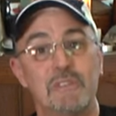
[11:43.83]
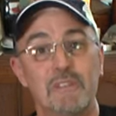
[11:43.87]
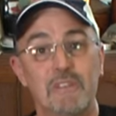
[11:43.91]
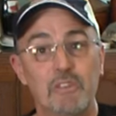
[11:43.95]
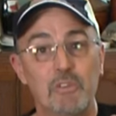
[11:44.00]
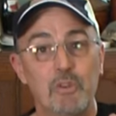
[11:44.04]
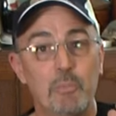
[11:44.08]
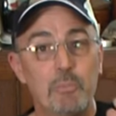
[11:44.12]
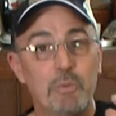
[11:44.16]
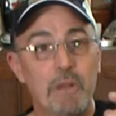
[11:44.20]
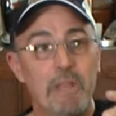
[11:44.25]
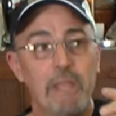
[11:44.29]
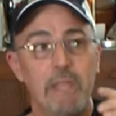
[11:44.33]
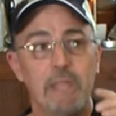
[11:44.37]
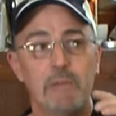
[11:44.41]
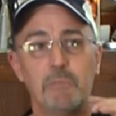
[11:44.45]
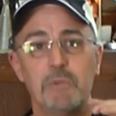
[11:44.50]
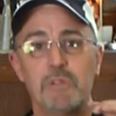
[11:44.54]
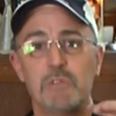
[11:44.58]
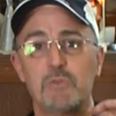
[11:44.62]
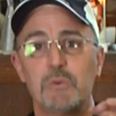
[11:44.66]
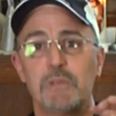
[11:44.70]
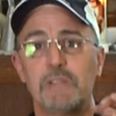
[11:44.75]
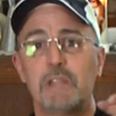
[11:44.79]
You play in
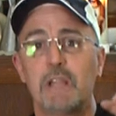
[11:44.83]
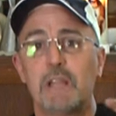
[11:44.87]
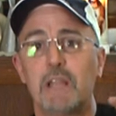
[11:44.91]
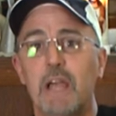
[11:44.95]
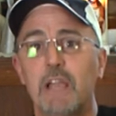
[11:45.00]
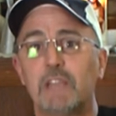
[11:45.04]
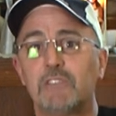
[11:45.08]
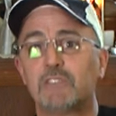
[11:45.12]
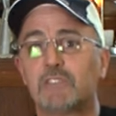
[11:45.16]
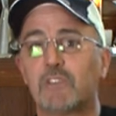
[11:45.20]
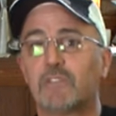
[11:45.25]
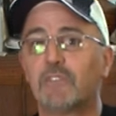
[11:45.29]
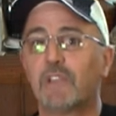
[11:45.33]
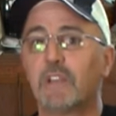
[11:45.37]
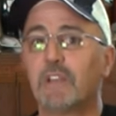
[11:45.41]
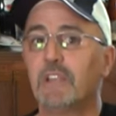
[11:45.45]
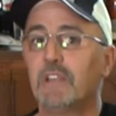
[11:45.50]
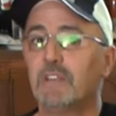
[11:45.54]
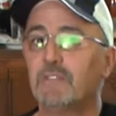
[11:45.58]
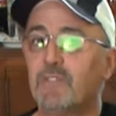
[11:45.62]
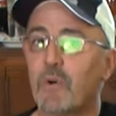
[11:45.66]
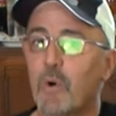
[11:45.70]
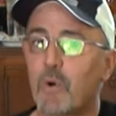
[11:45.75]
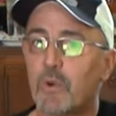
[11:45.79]
between the lines of the
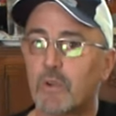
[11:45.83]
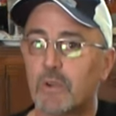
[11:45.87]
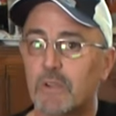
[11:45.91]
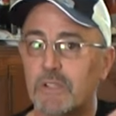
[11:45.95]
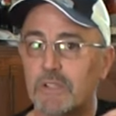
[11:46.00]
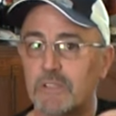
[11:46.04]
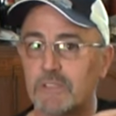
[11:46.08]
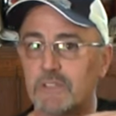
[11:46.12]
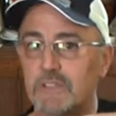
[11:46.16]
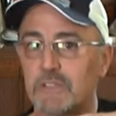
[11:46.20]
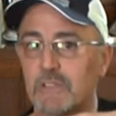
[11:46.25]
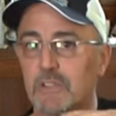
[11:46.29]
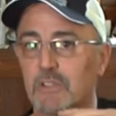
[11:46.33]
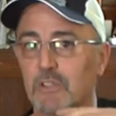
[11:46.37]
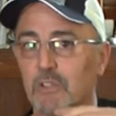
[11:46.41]
lead vocalist.